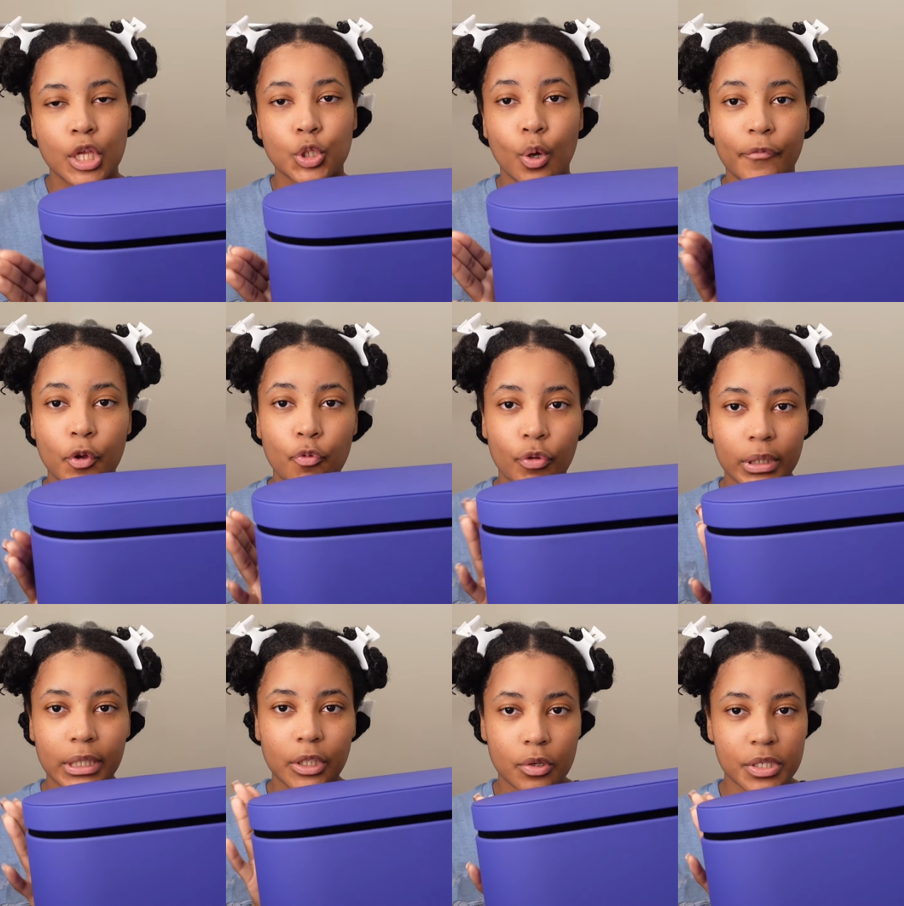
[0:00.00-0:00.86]
So if you
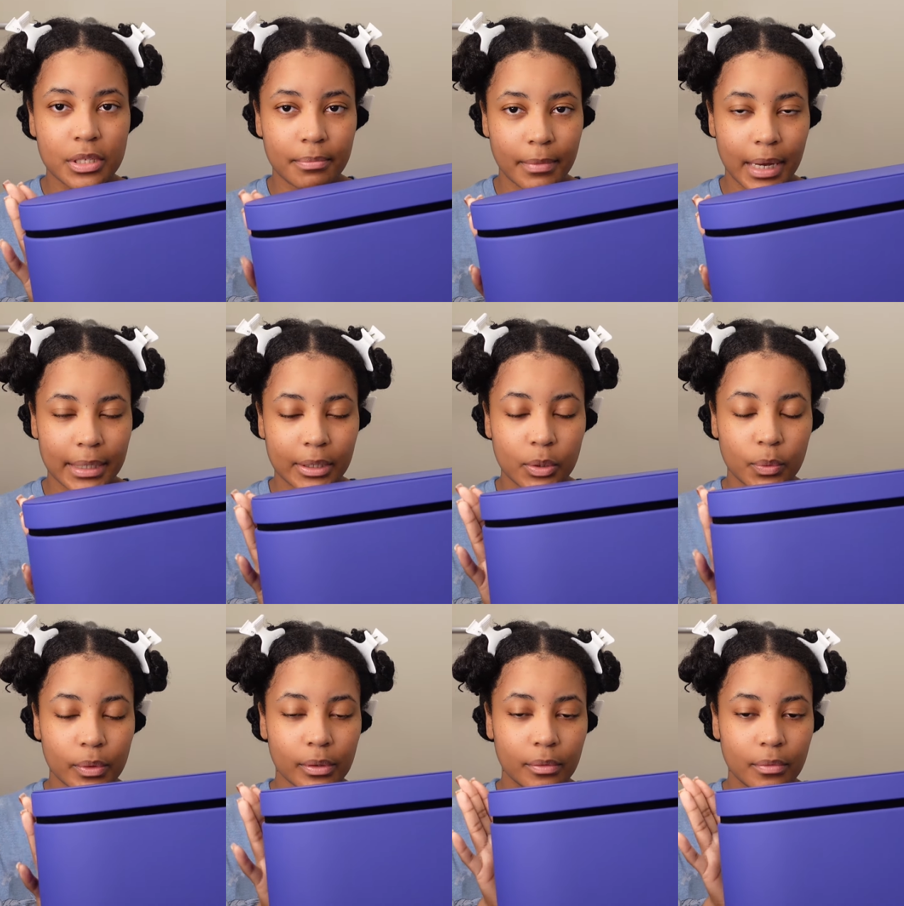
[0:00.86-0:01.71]
really know somebody who
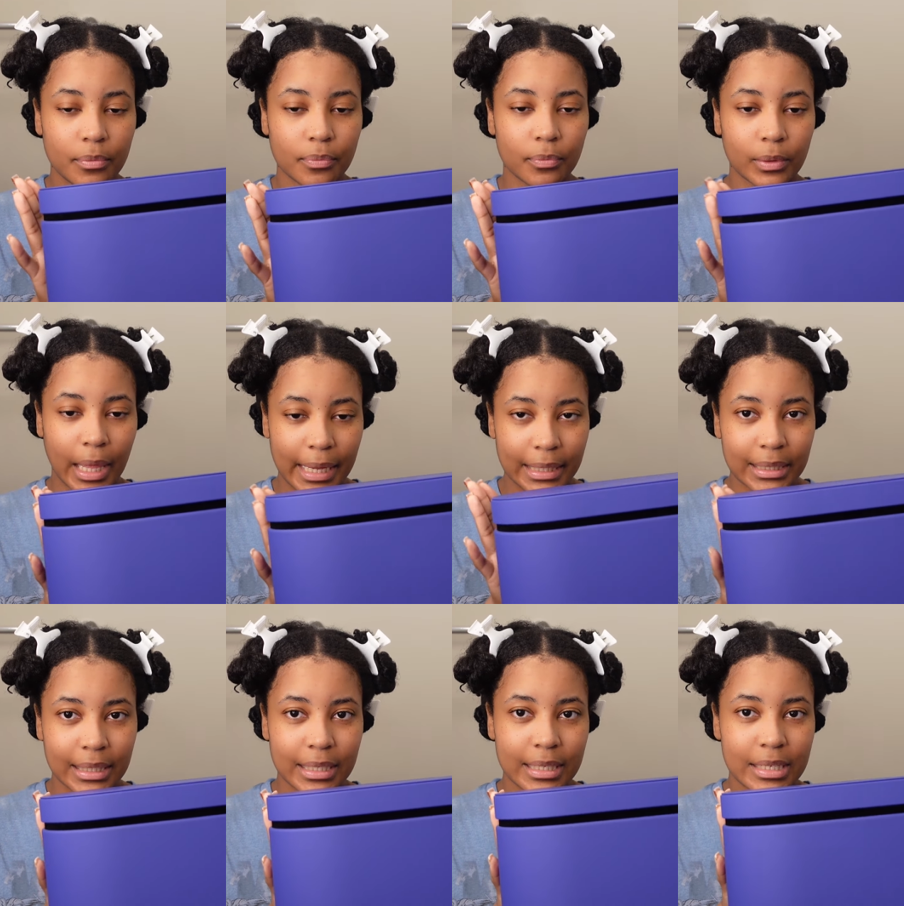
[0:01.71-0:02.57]
would like
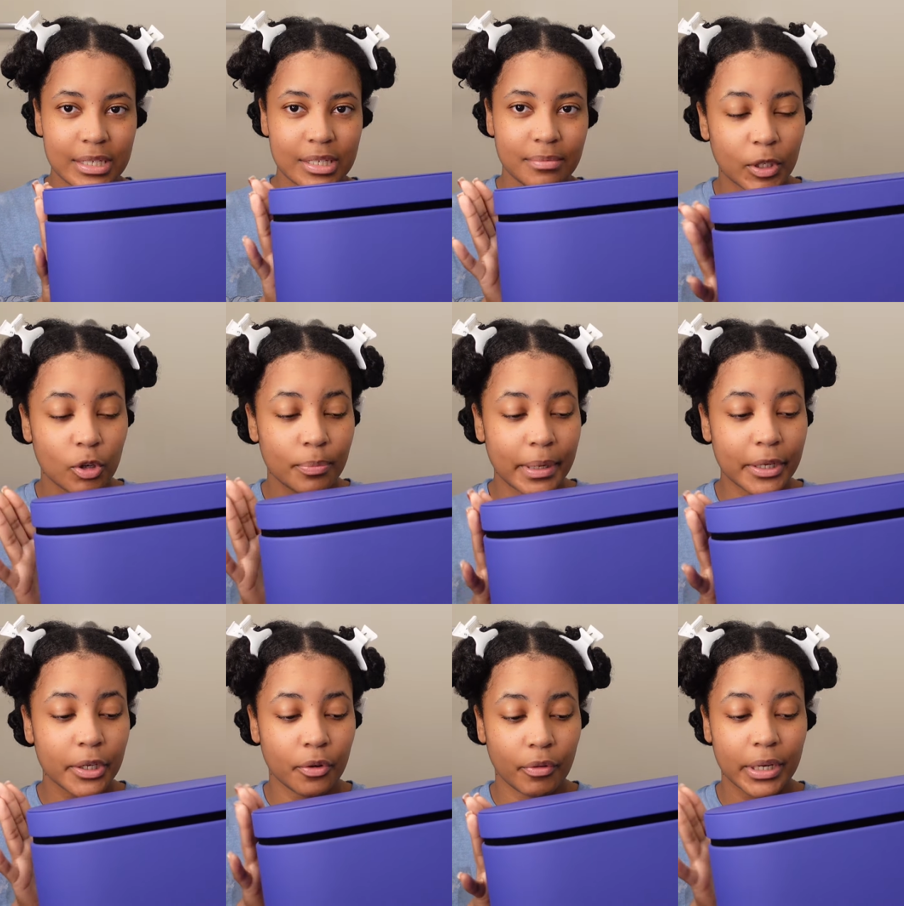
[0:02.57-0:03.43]
this, it'll make
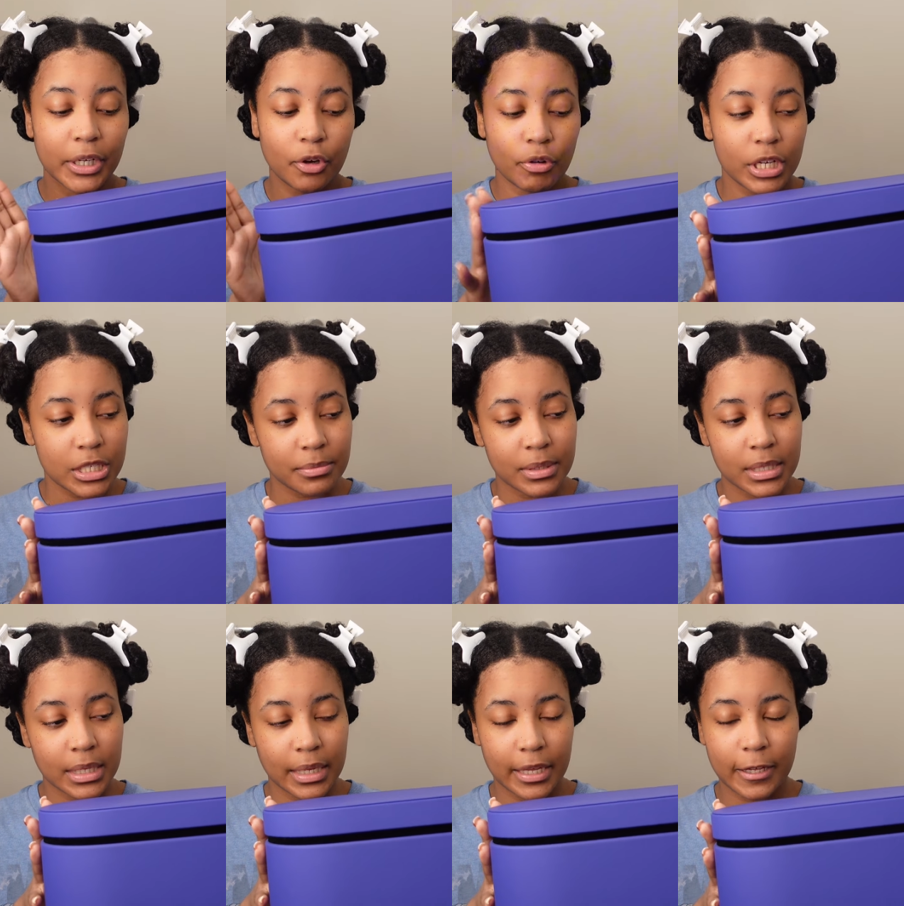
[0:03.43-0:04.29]
a great Christmas
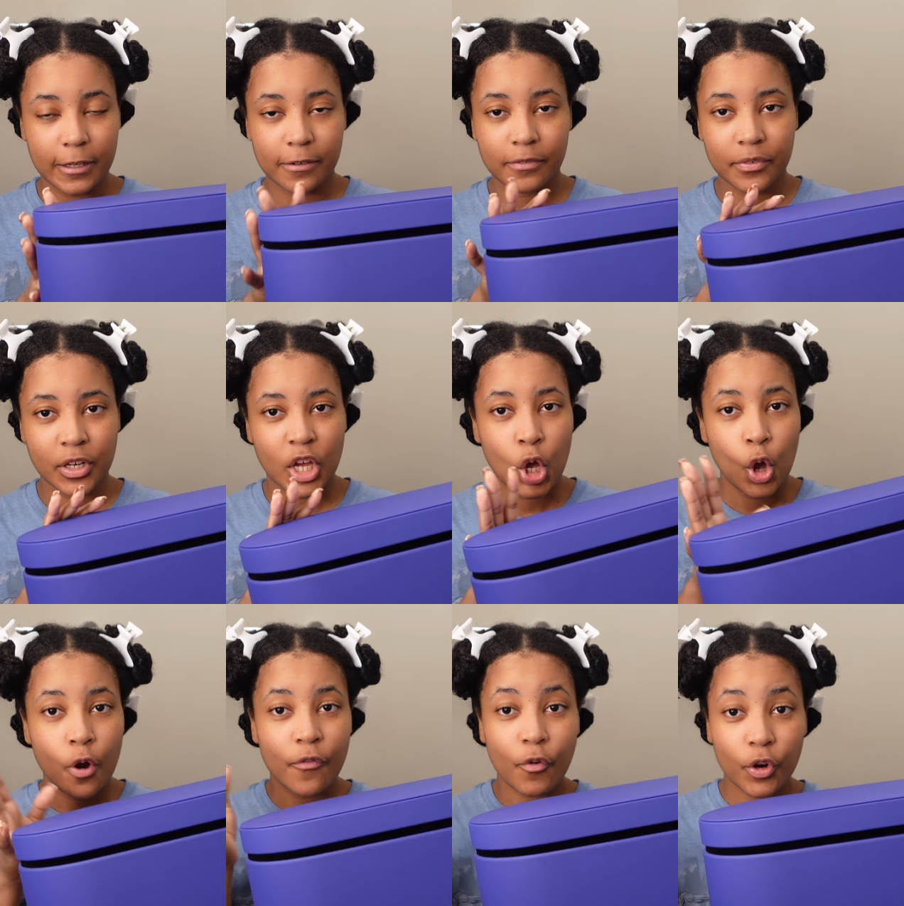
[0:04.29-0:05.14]
gift
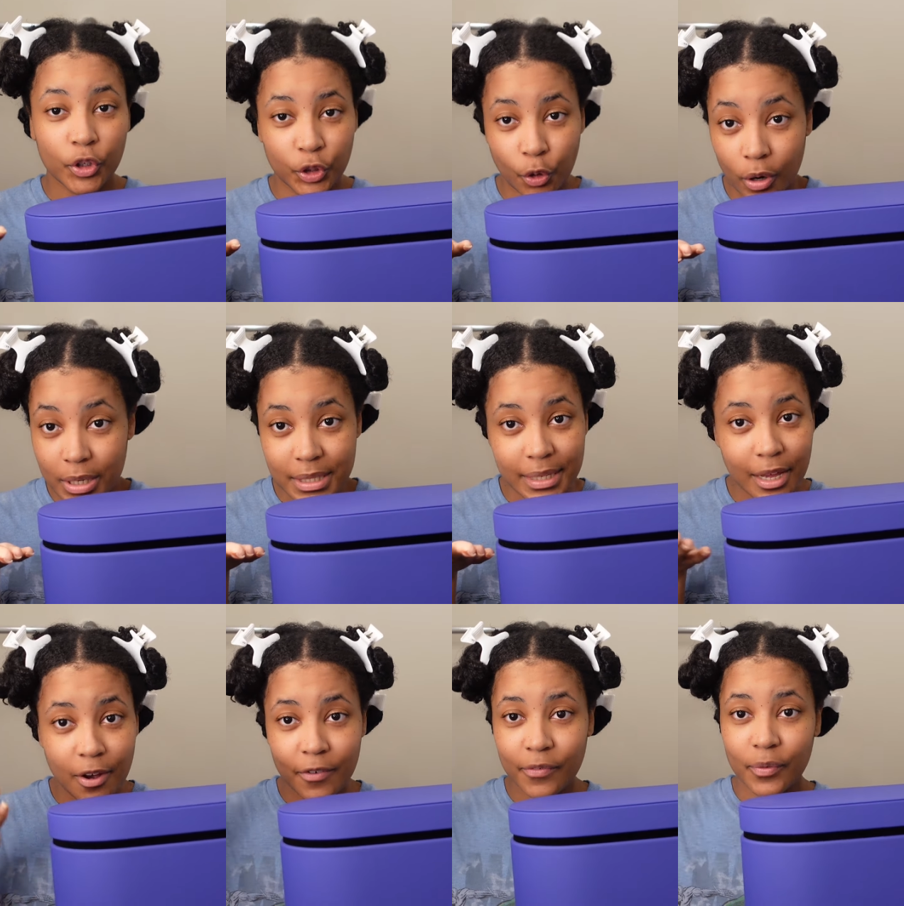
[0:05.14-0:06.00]
for
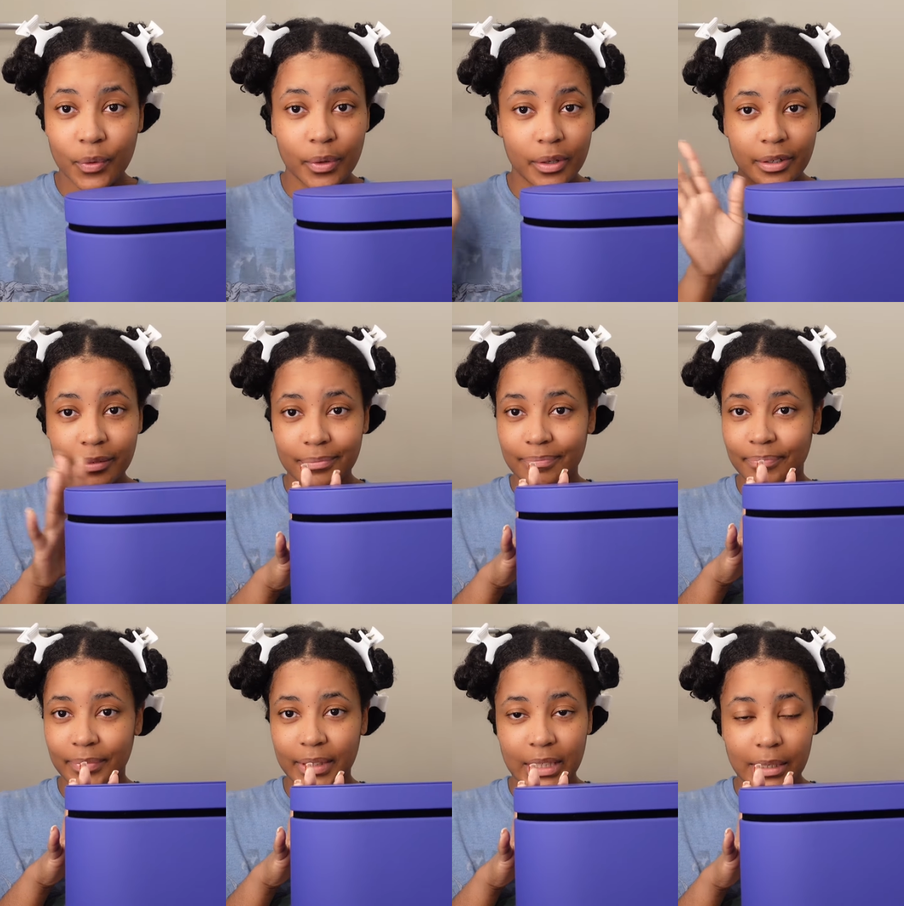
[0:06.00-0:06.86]
yourself or
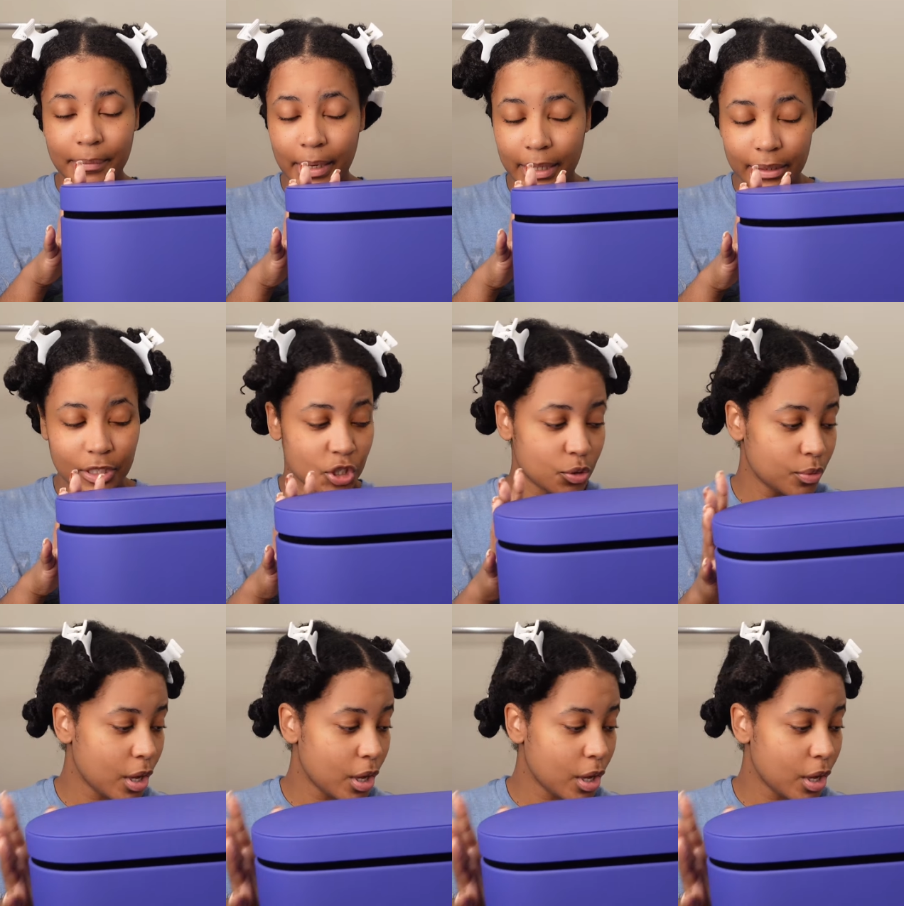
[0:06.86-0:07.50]
anybody that you